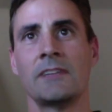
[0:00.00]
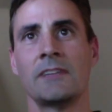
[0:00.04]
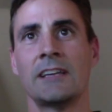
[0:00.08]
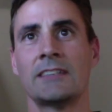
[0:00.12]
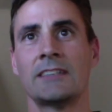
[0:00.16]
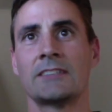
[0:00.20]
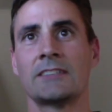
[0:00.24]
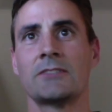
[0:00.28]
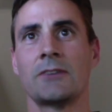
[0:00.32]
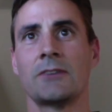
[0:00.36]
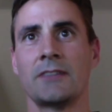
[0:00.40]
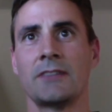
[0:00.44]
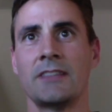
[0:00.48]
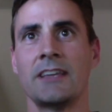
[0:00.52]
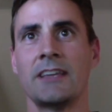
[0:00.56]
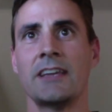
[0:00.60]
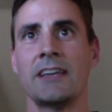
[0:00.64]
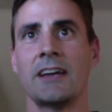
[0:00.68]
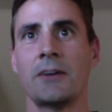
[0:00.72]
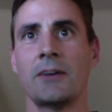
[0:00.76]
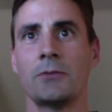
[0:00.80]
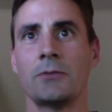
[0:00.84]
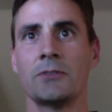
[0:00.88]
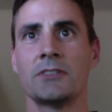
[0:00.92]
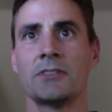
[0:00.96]
Yeah, so I think
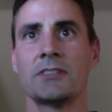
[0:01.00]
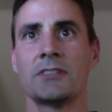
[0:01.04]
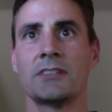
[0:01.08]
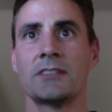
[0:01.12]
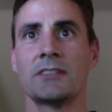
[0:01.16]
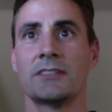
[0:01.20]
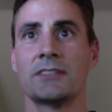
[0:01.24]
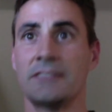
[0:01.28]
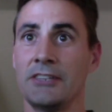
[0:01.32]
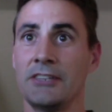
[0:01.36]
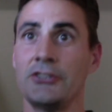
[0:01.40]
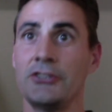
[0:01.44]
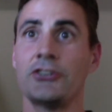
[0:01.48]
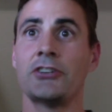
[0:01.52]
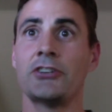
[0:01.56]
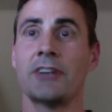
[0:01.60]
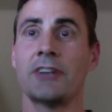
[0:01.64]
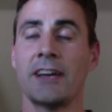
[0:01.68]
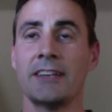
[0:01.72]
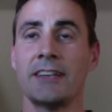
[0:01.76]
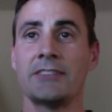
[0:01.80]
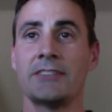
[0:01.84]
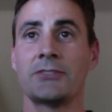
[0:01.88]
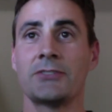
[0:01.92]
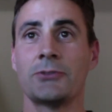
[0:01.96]
I was a senior in
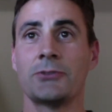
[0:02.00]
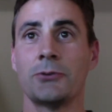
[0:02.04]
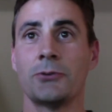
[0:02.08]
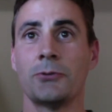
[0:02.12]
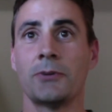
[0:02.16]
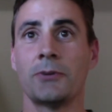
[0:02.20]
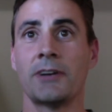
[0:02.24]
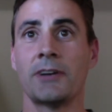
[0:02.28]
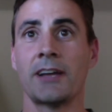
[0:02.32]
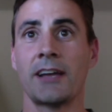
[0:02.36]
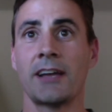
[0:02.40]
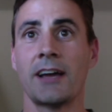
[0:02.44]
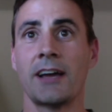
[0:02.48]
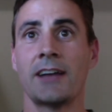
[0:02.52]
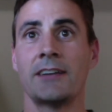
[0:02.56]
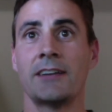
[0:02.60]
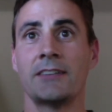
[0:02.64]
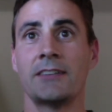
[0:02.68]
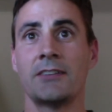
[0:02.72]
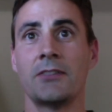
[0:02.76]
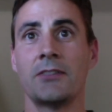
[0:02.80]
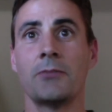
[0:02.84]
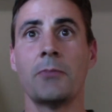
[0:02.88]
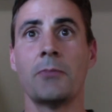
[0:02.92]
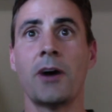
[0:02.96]
high school when I got
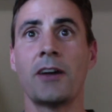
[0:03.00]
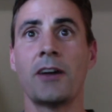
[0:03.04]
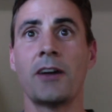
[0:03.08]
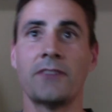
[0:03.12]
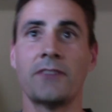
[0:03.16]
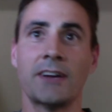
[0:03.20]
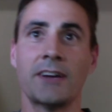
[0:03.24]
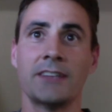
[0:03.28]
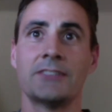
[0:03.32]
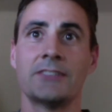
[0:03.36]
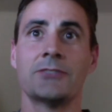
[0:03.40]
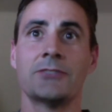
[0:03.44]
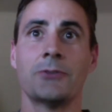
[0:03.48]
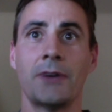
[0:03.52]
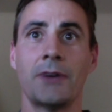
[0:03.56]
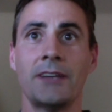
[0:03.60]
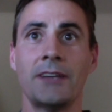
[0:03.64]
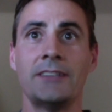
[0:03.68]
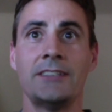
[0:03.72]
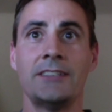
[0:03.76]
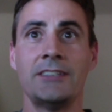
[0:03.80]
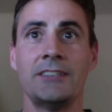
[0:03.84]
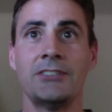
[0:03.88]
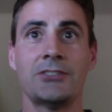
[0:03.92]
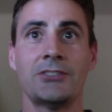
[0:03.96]
into the modified, so
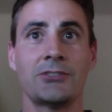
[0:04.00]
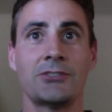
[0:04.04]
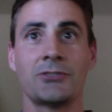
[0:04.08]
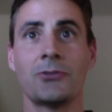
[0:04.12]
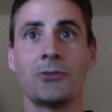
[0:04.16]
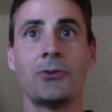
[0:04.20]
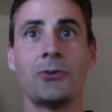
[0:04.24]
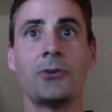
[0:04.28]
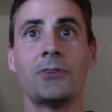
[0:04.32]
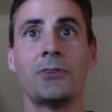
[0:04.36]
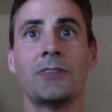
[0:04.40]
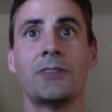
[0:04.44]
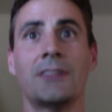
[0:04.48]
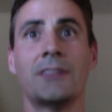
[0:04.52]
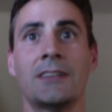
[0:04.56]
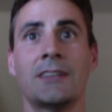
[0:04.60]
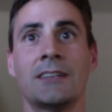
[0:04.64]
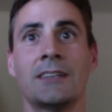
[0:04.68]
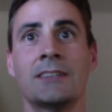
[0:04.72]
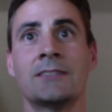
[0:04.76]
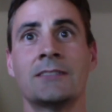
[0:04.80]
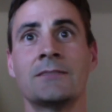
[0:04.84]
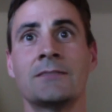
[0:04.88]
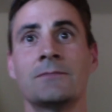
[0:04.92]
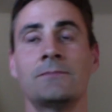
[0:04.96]
18 years old, and
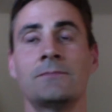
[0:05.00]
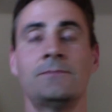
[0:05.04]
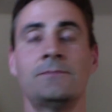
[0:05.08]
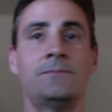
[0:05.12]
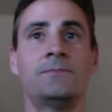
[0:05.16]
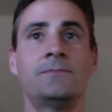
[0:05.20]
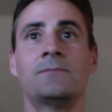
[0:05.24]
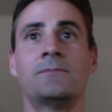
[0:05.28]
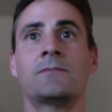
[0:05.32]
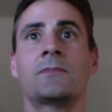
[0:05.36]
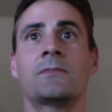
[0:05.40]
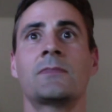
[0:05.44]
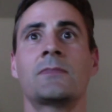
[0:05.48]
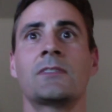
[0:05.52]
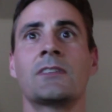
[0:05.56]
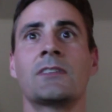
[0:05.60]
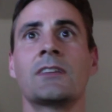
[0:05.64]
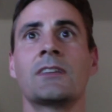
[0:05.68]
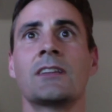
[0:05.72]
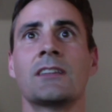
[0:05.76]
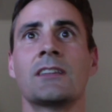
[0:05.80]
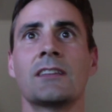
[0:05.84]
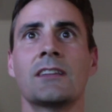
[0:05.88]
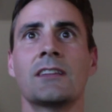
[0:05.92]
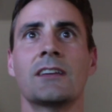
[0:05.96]
then
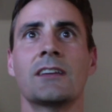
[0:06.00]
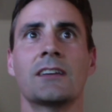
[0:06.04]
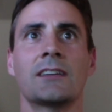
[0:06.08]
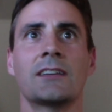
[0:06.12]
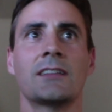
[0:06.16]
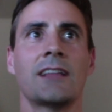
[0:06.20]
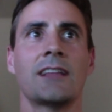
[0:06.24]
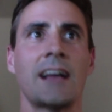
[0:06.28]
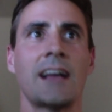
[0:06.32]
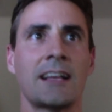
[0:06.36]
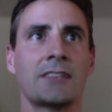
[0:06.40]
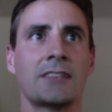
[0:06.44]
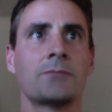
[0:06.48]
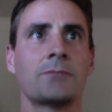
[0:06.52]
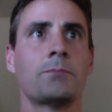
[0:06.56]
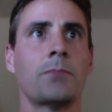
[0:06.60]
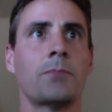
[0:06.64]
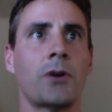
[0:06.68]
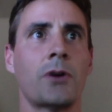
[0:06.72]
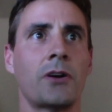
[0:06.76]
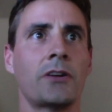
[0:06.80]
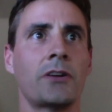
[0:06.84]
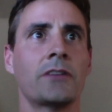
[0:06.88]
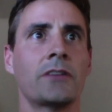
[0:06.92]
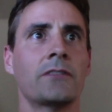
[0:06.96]
the last
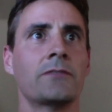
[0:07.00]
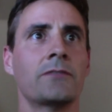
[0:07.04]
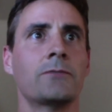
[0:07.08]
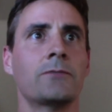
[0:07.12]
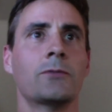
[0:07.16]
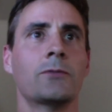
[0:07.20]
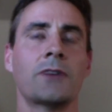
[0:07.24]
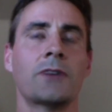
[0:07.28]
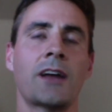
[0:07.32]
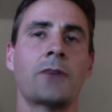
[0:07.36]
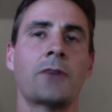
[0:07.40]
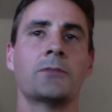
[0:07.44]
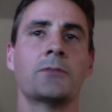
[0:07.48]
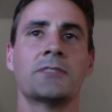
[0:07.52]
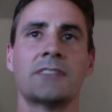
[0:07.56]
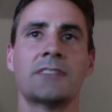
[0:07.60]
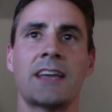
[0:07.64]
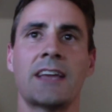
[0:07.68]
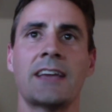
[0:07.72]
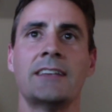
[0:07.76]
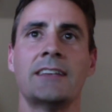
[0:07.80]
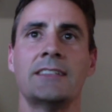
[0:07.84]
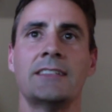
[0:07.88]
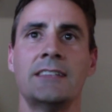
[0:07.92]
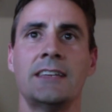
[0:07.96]
part of when I was
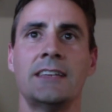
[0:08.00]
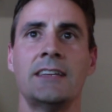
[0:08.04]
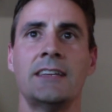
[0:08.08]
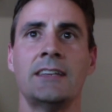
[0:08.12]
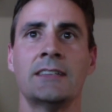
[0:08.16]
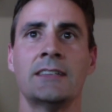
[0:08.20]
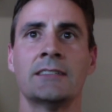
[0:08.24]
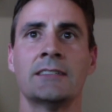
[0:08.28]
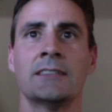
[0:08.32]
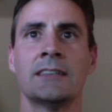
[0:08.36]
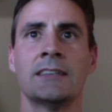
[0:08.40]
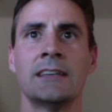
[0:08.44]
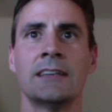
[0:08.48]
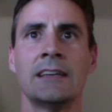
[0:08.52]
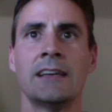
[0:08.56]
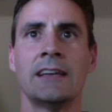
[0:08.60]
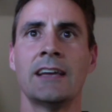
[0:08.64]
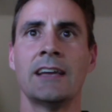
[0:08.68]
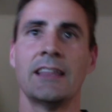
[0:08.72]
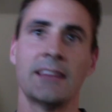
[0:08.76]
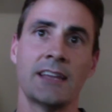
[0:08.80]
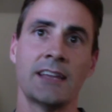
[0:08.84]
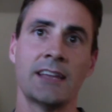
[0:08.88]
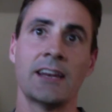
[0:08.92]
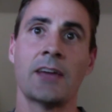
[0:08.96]
19,
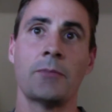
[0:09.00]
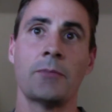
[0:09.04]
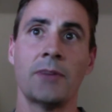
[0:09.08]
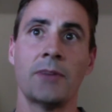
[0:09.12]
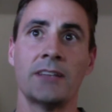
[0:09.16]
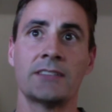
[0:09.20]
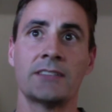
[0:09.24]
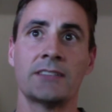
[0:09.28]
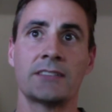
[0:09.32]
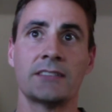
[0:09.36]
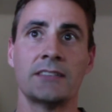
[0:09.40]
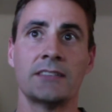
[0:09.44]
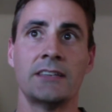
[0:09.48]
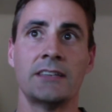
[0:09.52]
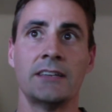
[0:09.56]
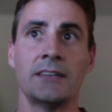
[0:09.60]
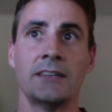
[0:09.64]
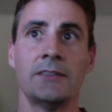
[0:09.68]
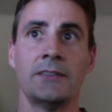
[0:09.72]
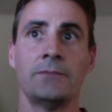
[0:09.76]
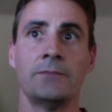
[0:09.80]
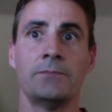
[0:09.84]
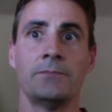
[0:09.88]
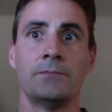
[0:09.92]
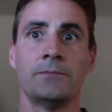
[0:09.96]
and then I
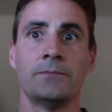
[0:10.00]
basically,